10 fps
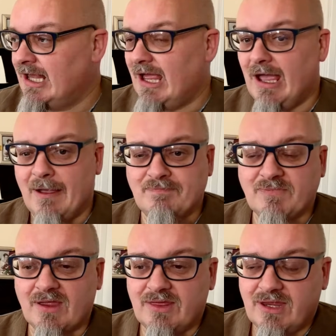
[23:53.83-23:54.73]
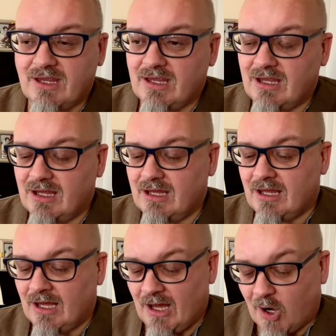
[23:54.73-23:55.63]
They
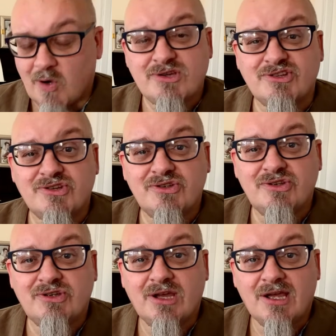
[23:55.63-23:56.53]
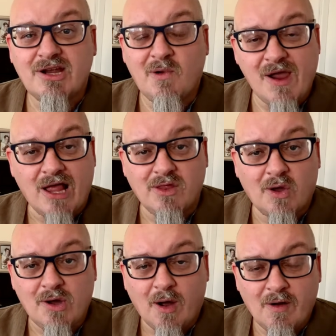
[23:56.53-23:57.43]
also do quite a
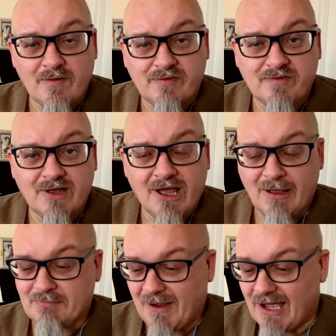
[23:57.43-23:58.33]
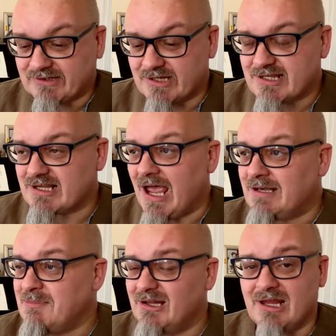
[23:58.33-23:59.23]
lot of patterns,
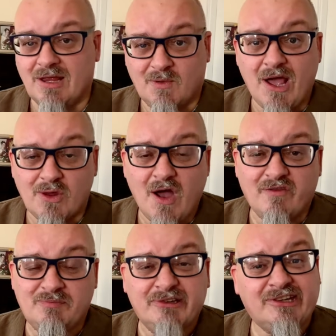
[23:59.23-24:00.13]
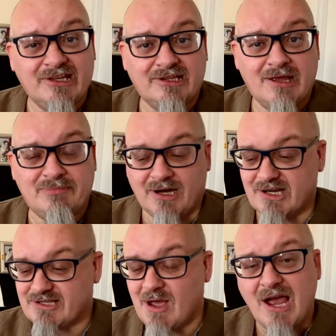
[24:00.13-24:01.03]
and mainly quite a lot of petite knit
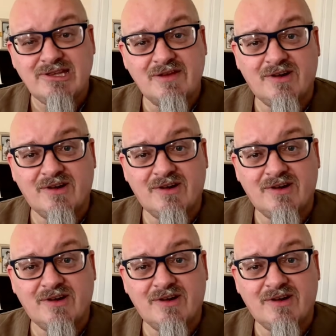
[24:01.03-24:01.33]
patterns. Now, I'd never